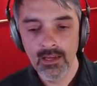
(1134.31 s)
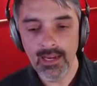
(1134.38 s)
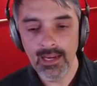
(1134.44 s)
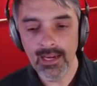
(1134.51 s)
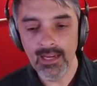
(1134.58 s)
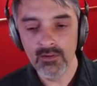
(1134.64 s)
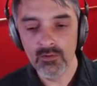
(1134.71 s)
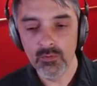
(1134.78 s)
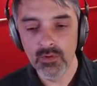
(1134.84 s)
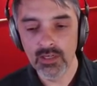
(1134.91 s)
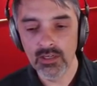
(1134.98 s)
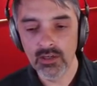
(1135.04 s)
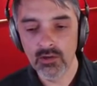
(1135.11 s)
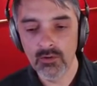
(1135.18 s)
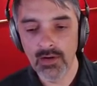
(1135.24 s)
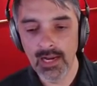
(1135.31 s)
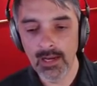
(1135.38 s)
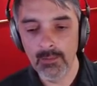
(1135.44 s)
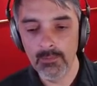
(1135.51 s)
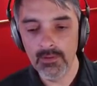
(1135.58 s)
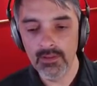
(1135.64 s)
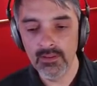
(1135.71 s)
And we're gonna
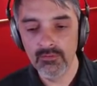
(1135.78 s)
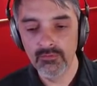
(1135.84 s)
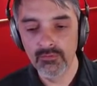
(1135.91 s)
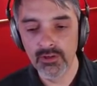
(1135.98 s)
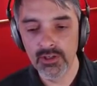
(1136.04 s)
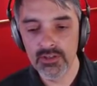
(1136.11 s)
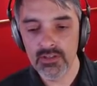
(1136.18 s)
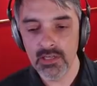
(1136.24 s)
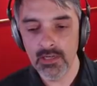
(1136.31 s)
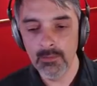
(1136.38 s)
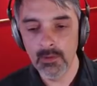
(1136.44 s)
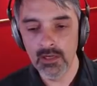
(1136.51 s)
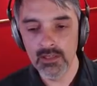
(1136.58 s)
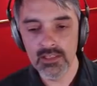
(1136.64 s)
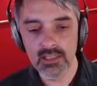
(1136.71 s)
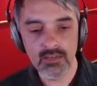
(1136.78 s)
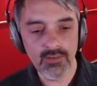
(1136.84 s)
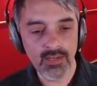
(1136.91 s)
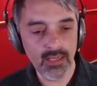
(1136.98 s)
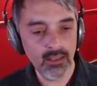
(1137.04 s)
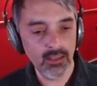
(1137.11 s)
grab the first M R T V